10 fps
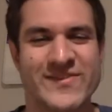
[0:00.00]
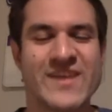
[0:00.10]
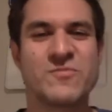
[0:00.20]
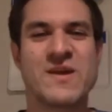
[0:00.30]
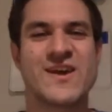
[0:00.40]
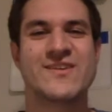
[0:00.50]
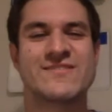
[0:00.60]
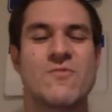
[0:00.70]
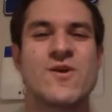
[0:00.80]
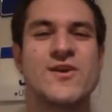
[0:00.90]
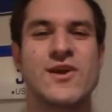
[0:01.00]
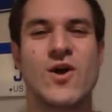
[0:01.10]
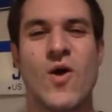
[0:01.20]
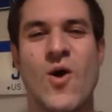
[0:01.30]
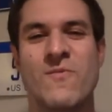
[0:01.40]
and that's because I wanted to
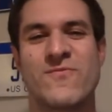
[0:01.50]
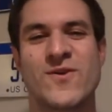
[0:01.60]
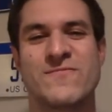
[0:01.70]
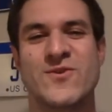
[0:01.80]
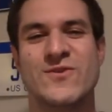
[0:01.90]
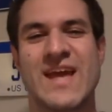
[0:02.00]
go home for a few